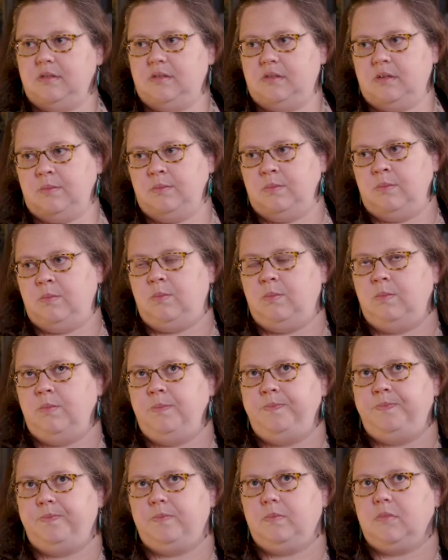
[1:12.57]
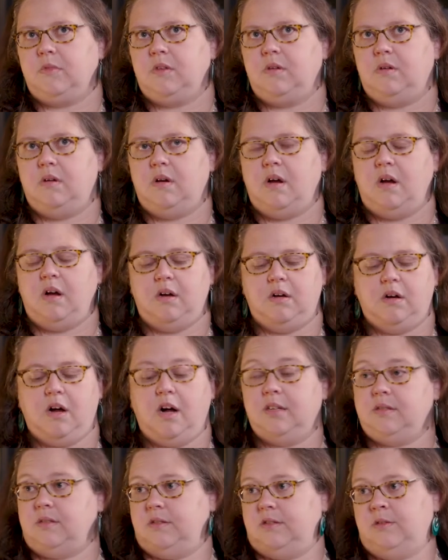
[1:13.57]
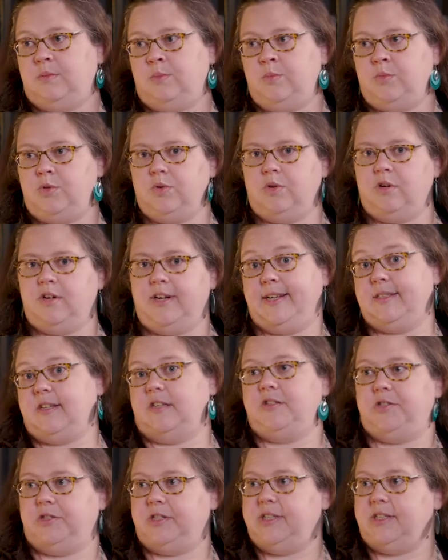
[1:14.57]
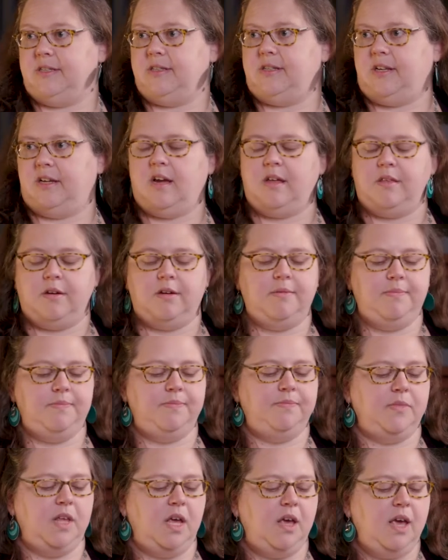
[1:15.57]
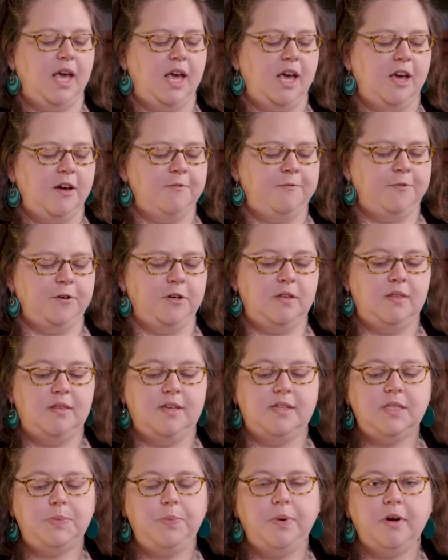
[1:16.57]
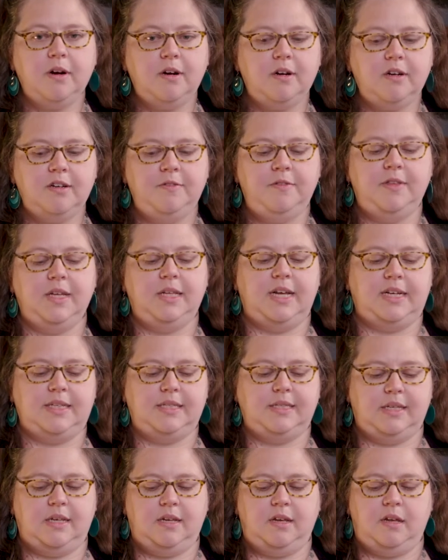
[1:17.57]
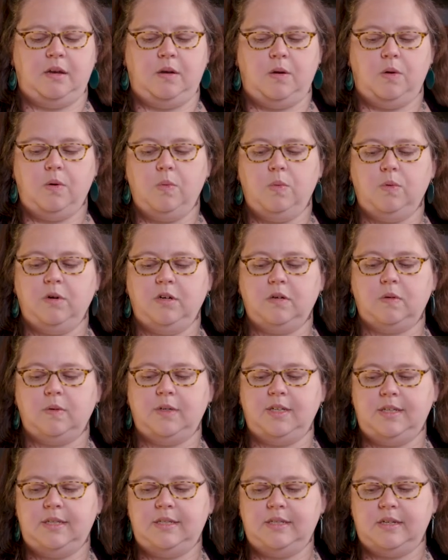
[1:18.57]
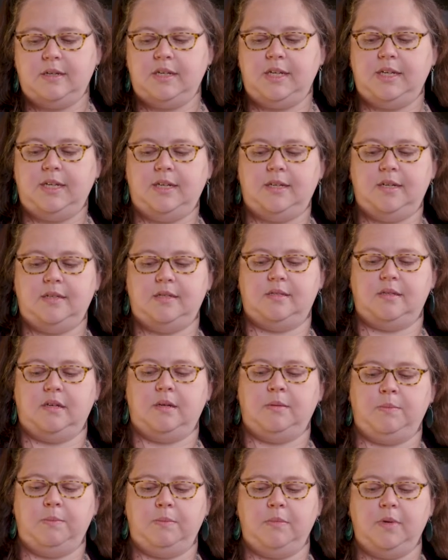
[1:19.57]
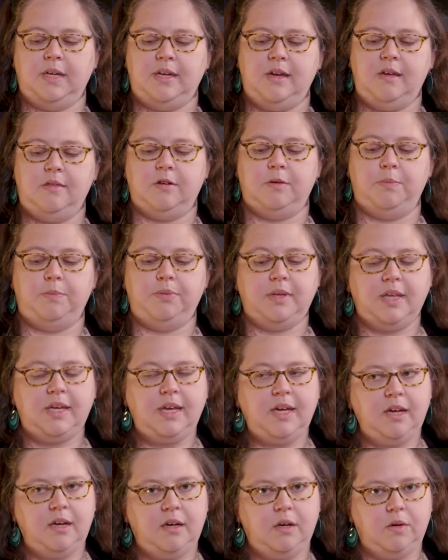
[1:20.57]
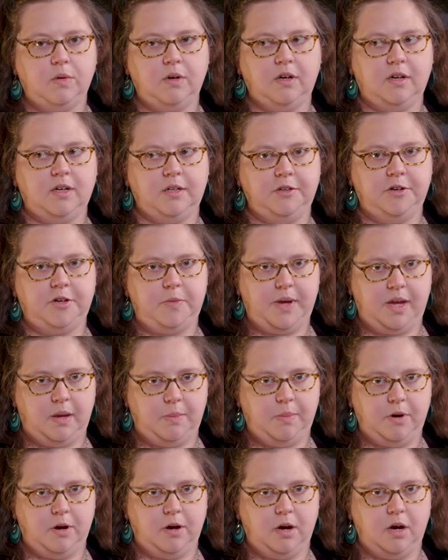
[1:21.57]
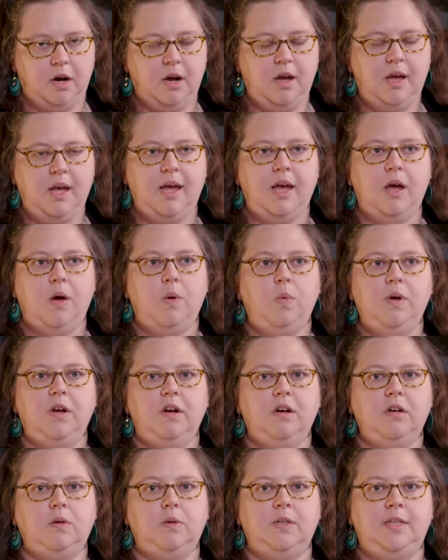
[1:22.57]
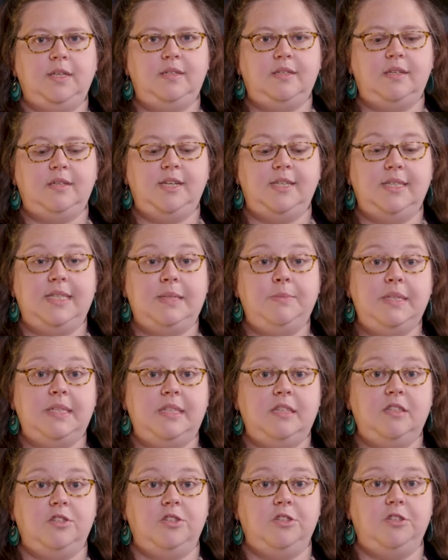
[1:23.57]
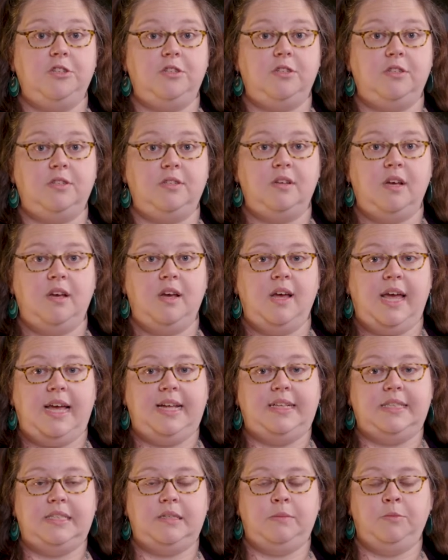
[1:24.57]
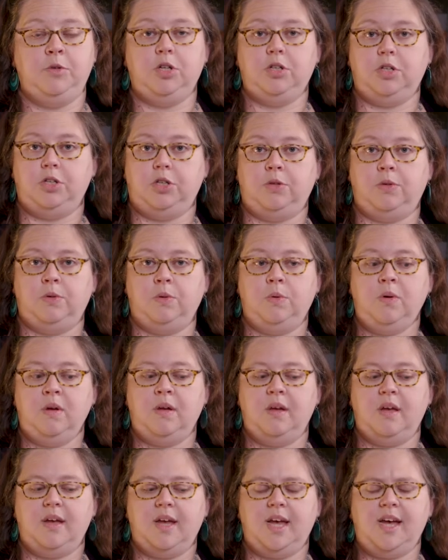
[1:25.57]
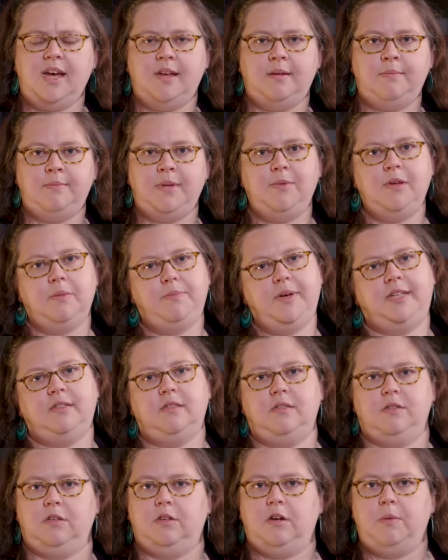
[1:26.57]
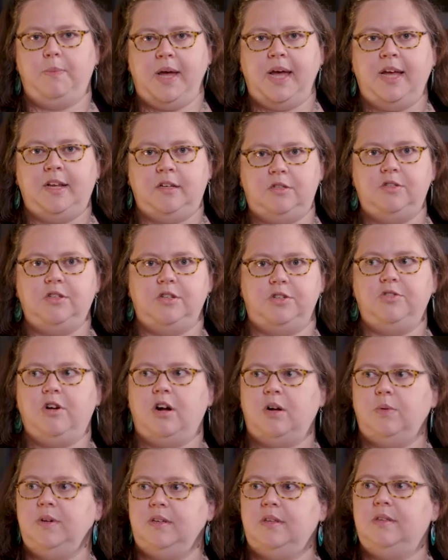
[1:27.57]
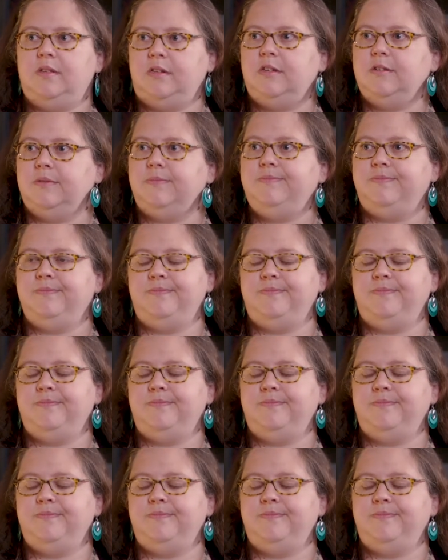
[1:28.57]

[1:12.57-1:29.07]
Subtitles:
some costumes or accessories together. For this part of the lesson, we're going to need some either plain or colored paper. We are going to need some scissors and some glue, and maybe a pencil or pen to draw with too.